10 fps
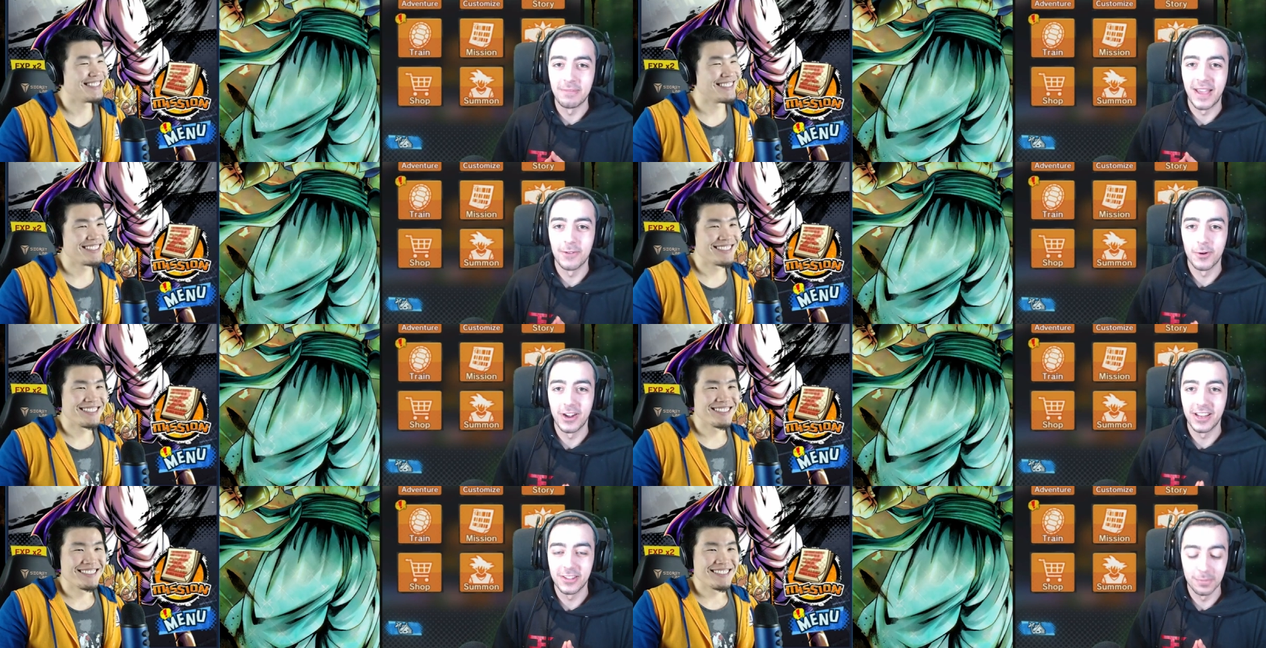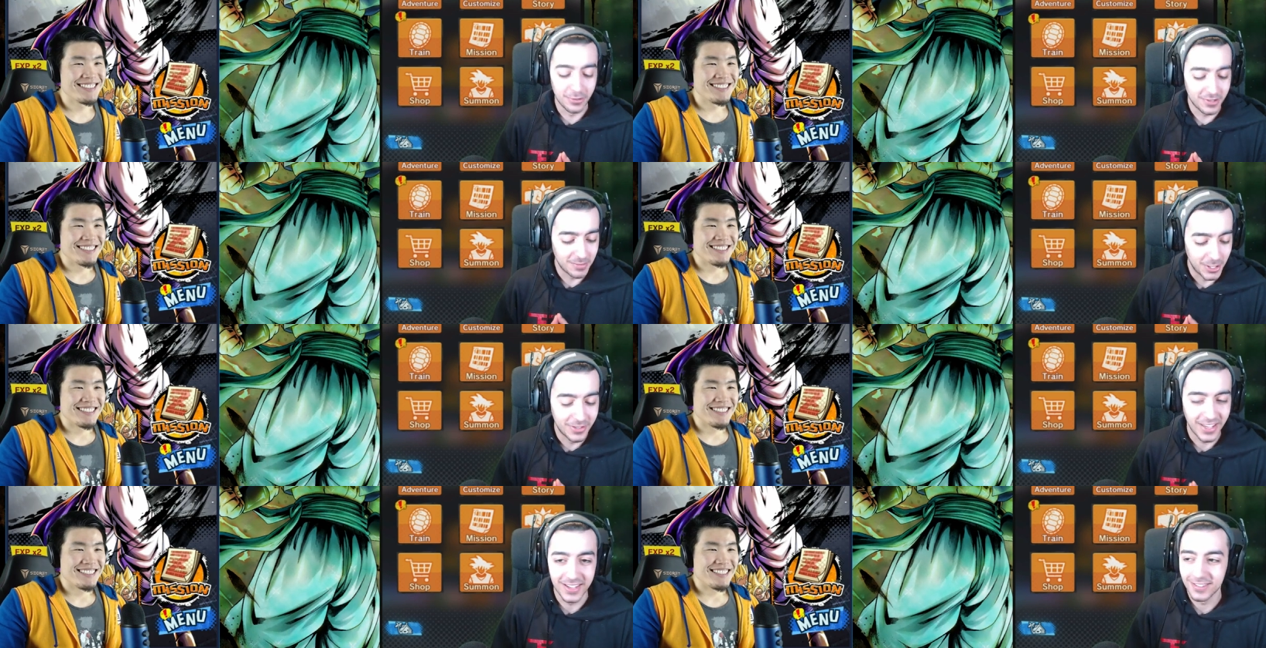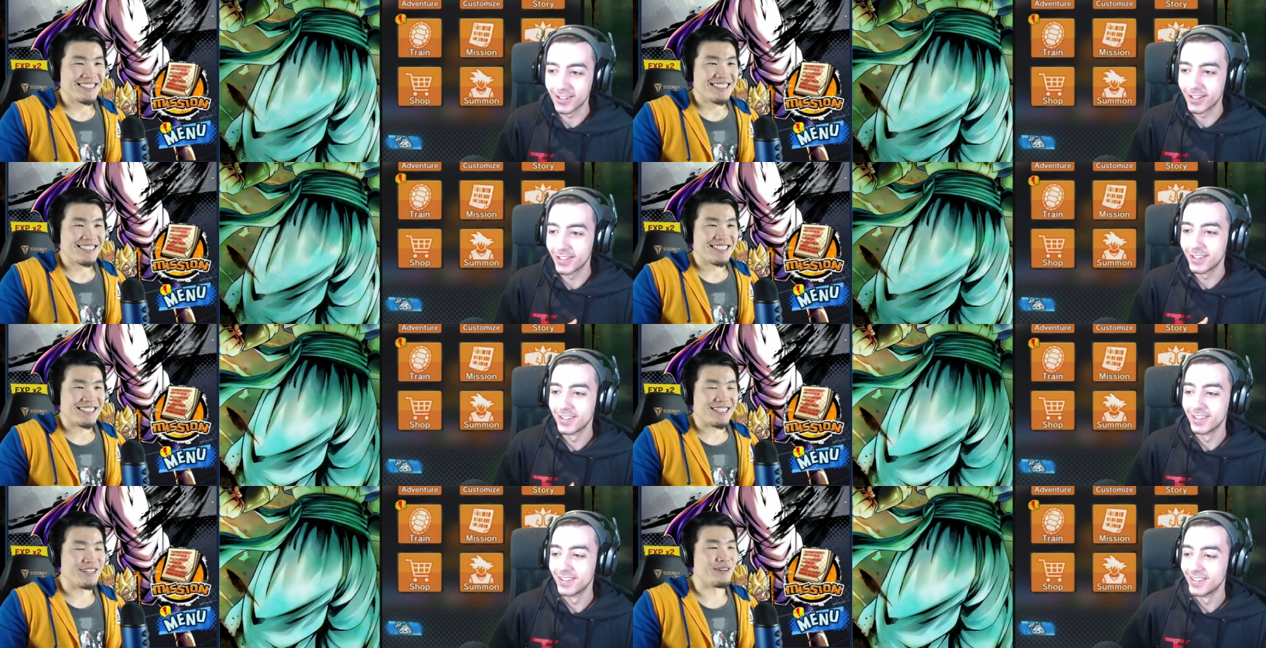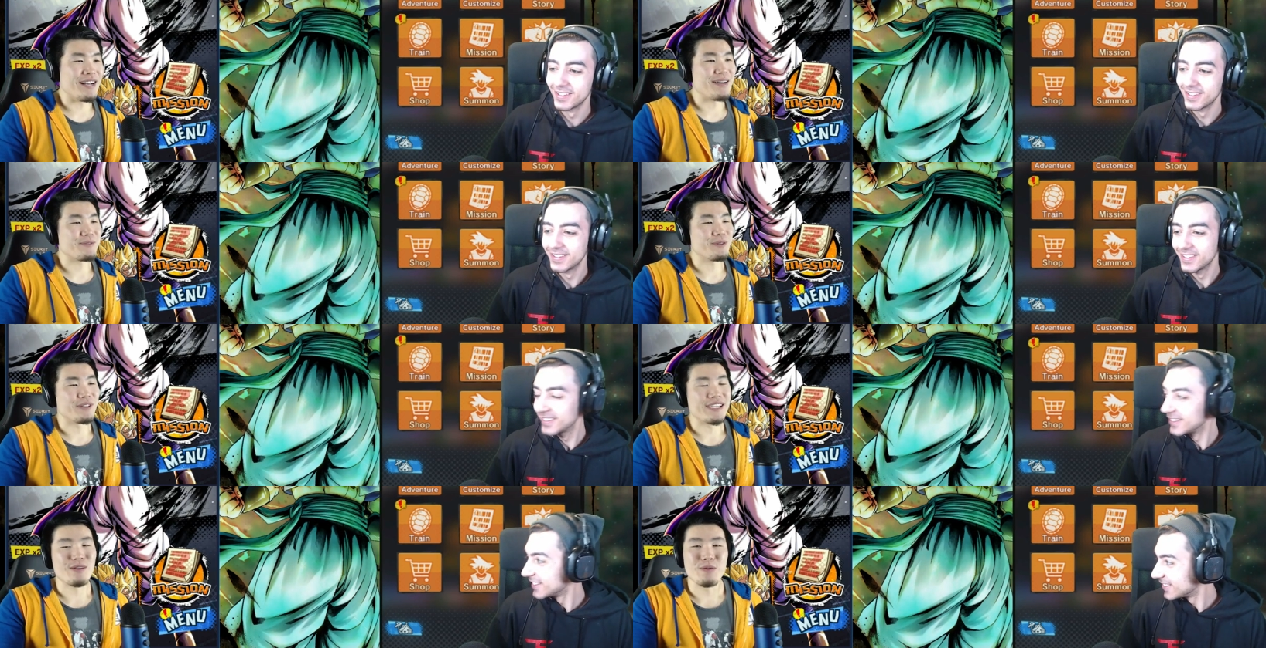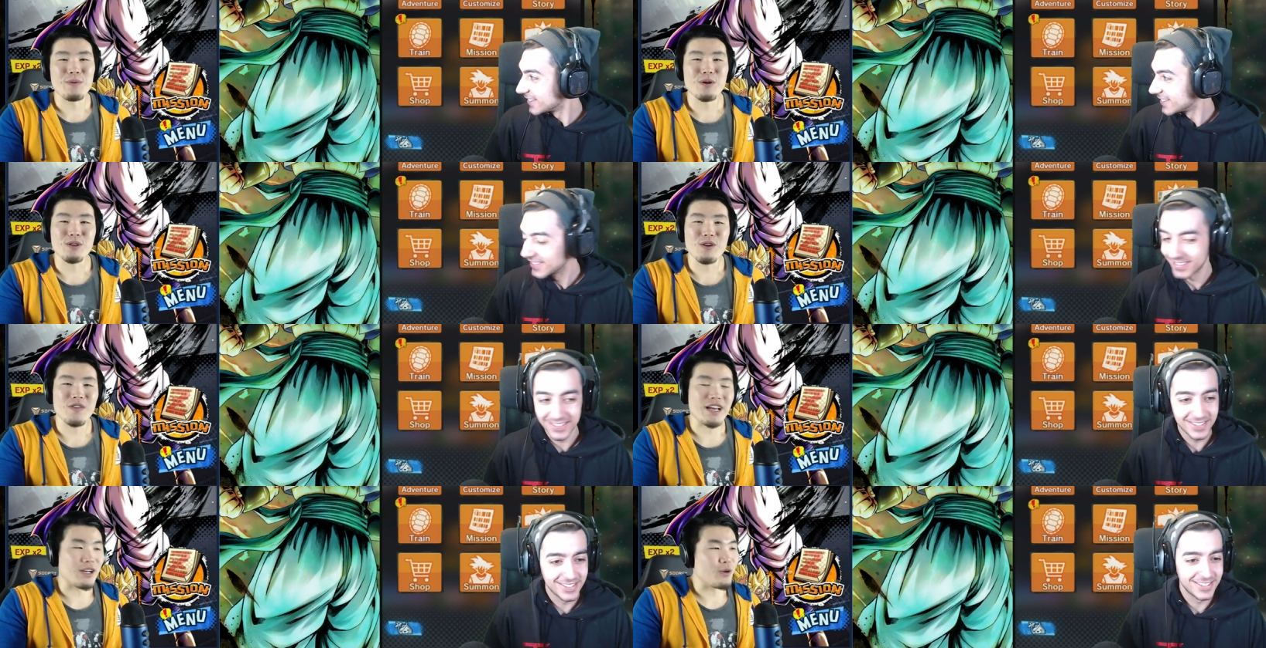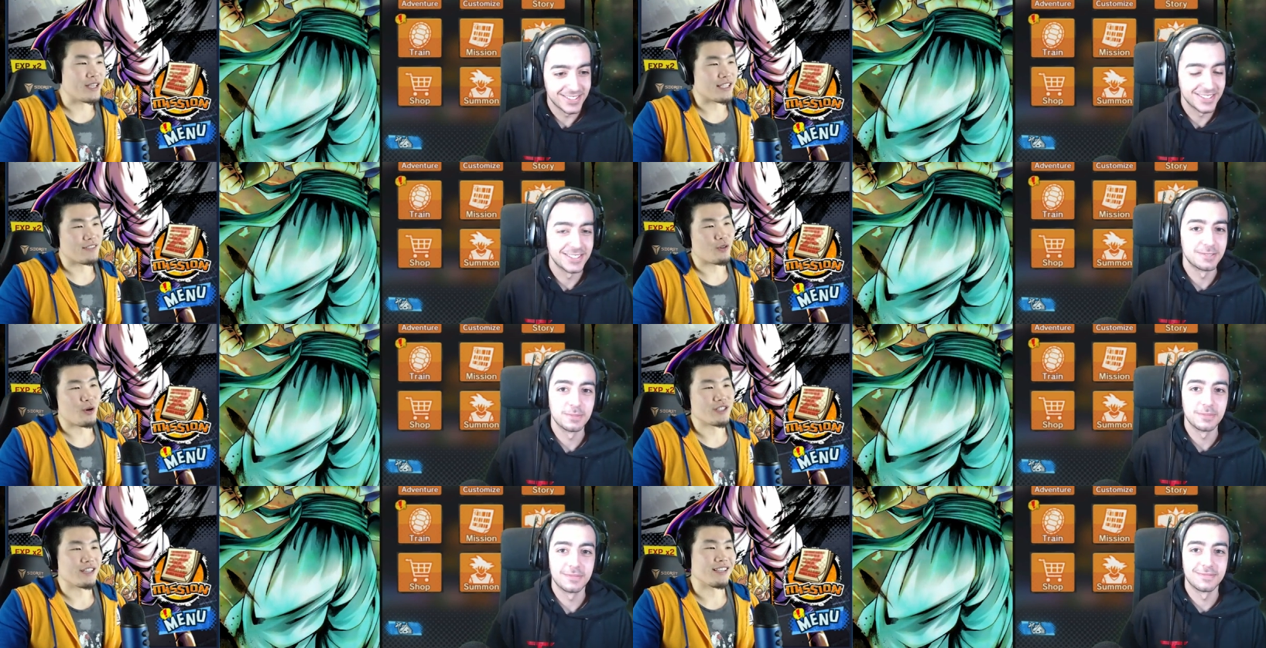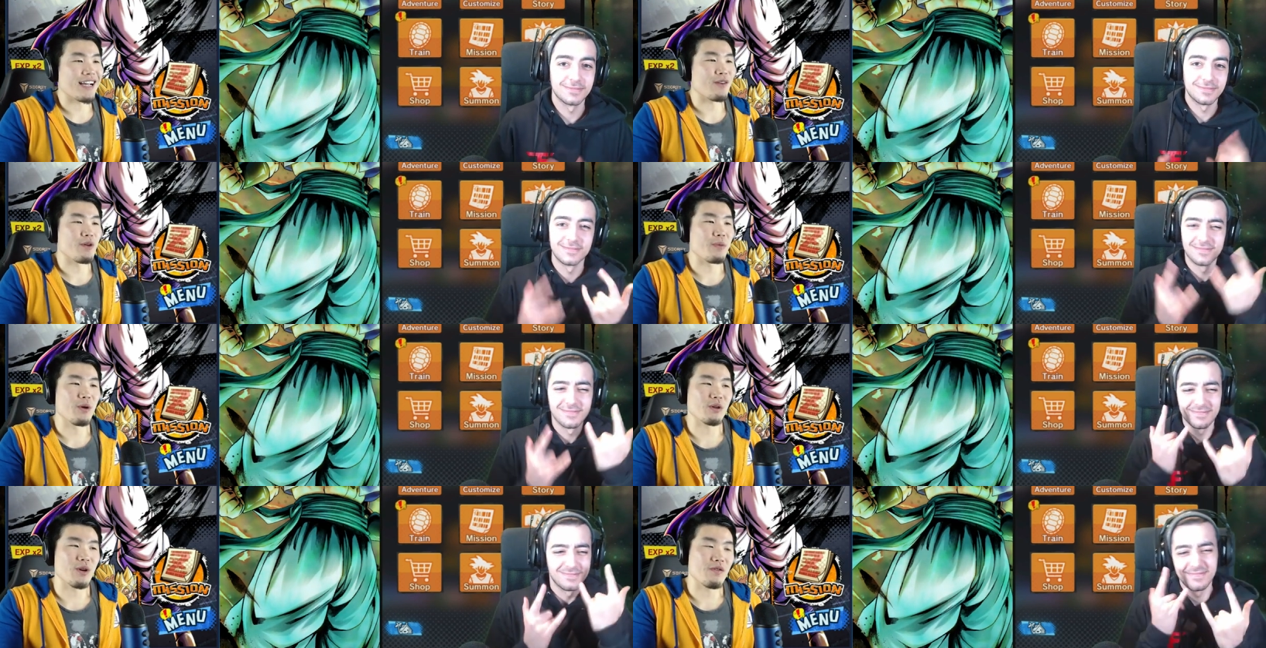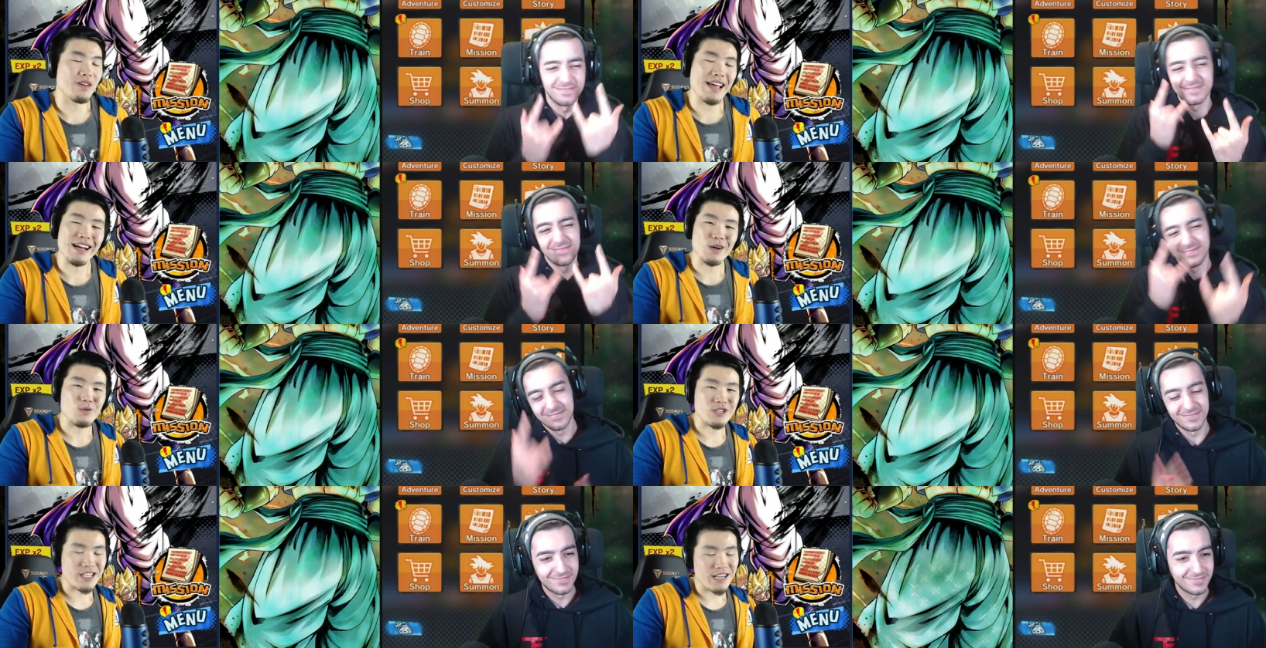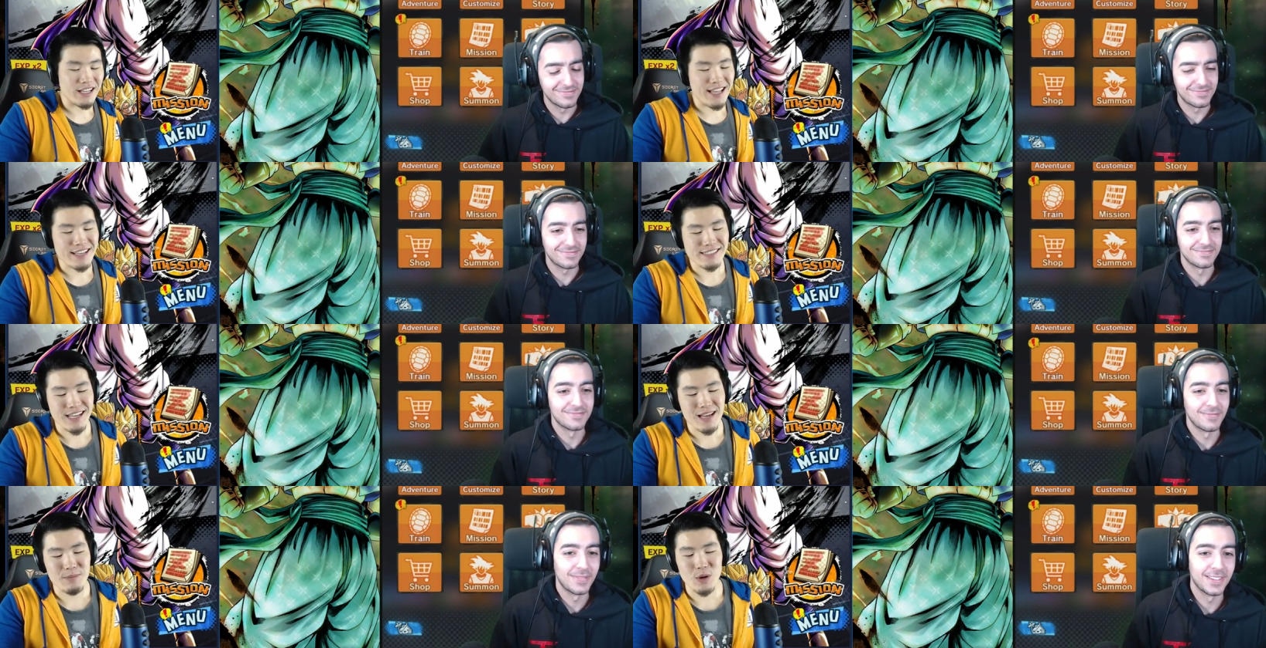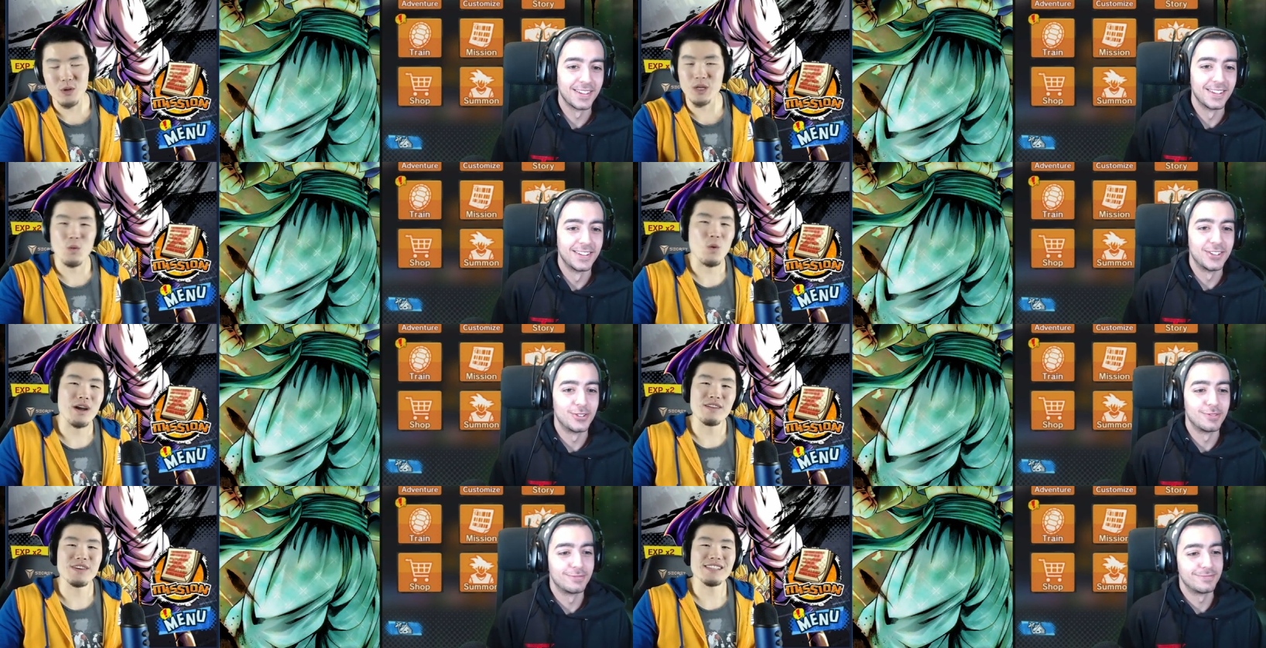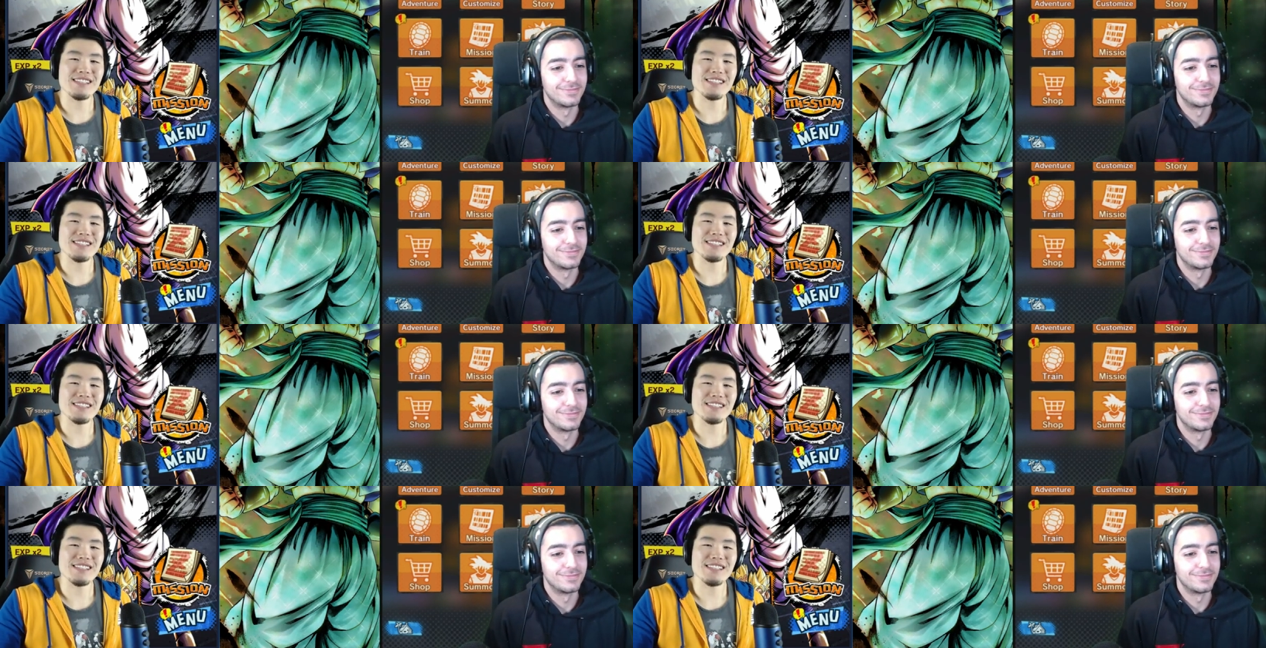Speaker 1: man. We're ready to pull some Gotenks today.
Speaker 2: Oh, absolutely. Yeah, we're both going for that Gotenks, of course, just like how we were both going for that Gogeta last time, but only one of us